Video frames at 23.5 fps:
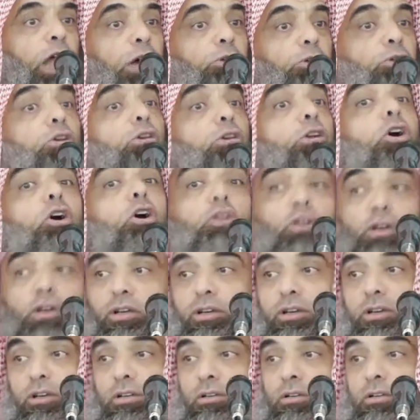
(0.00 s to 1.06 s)
now you
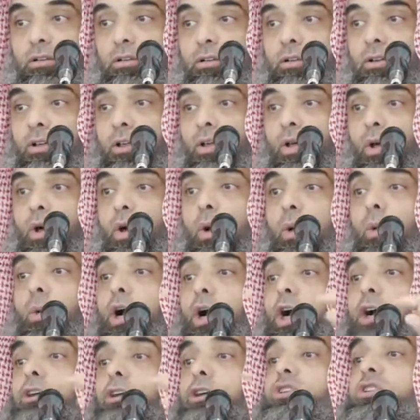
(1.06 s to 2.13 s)
look
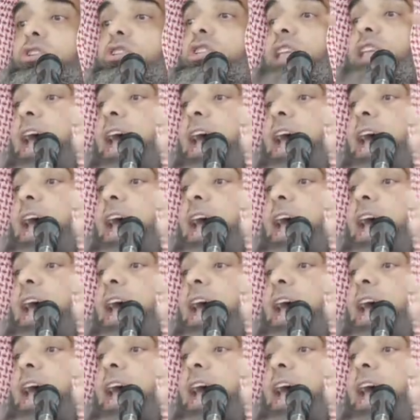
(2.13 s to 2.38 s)
where you